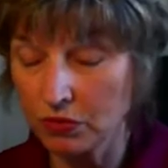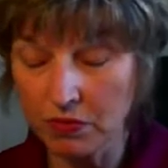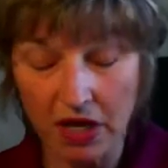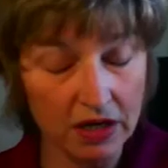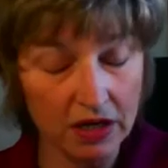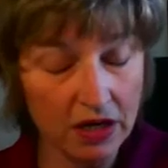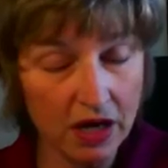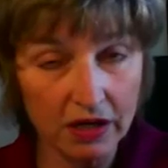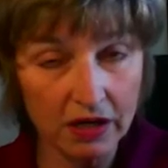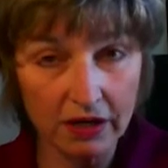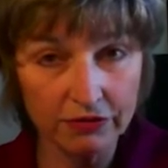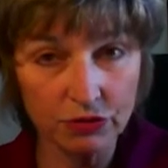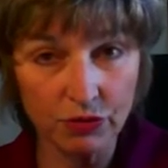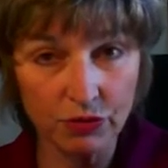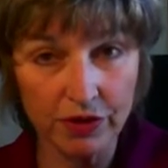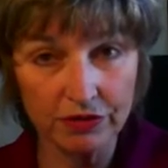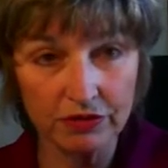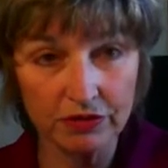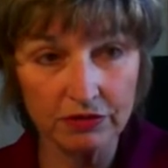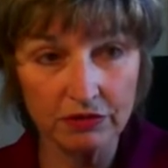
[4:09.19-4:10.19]
We may not have
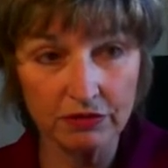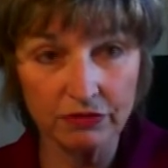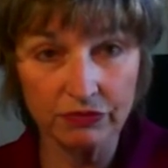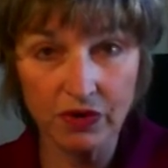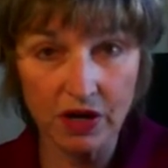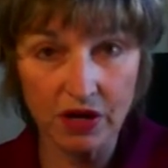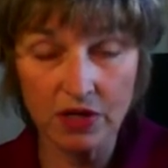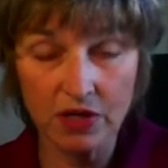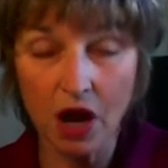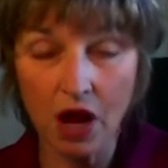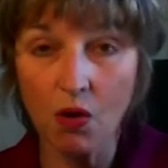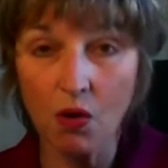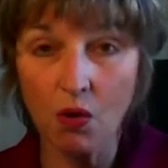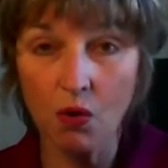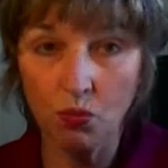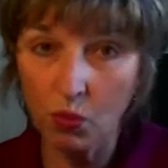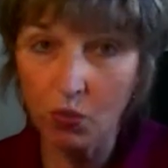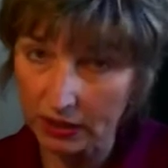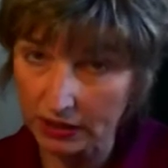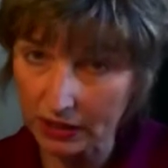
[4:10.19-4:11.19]
choices as far as
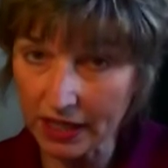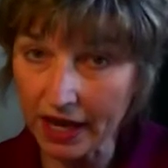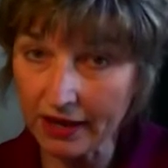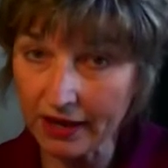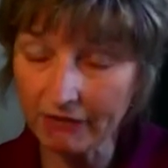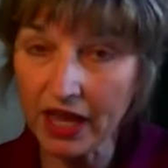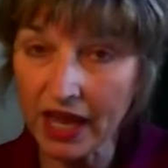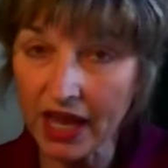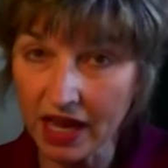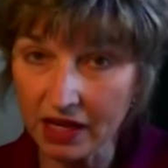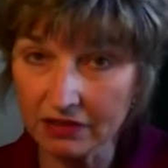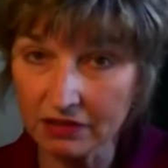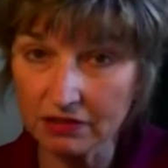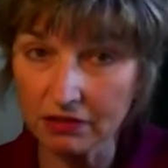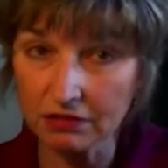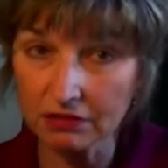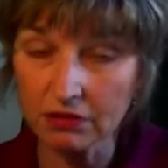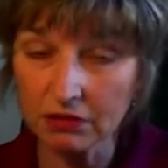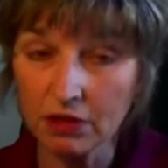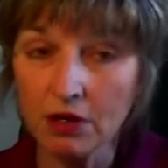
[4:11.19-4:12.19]
what life
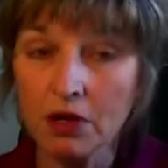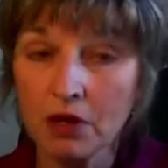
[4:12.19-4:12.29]
hands us,